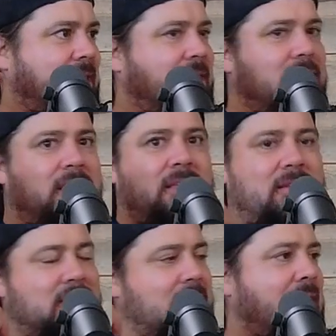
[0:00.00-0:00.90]
Mm-hmm.
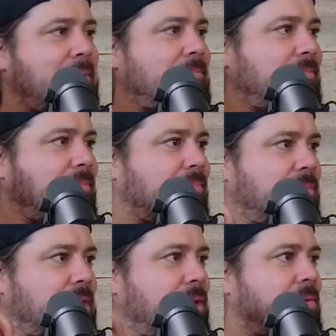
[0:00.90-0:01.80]
This is mm-hmm. I'm,
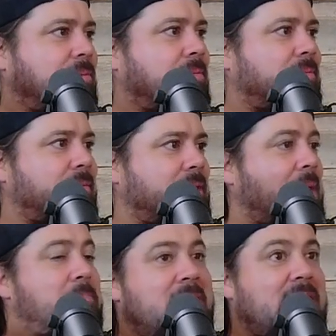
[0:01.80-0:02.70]
you know,
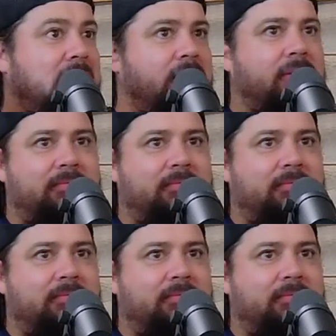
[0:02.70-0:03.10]
I'm me. Mm-hmm.